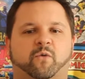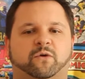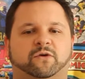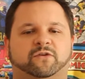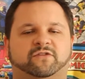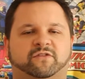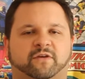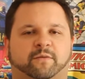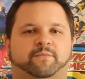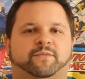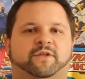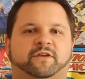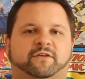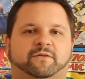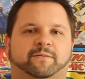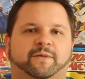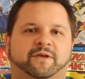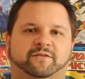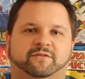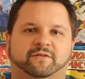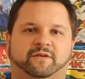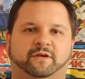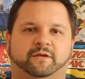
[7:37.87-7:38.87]
where something's
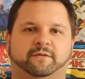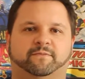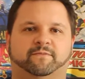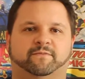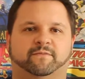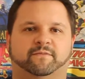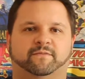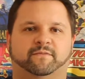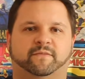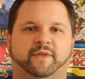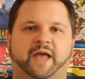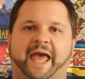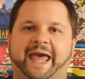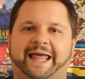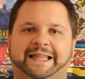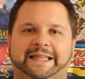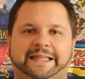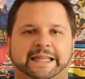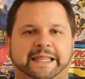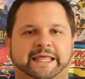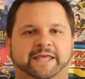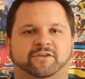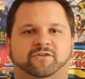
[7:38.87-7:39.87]
missing.
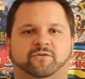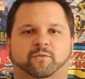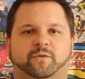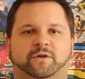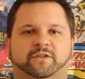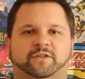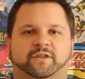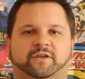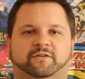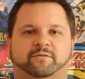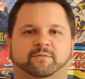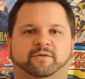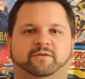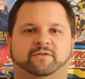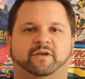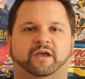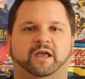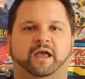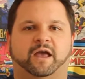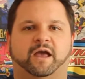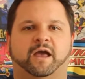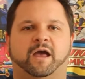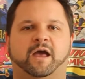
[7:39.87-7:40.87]
At least one thing's
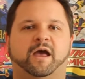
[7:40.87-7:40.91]
missing.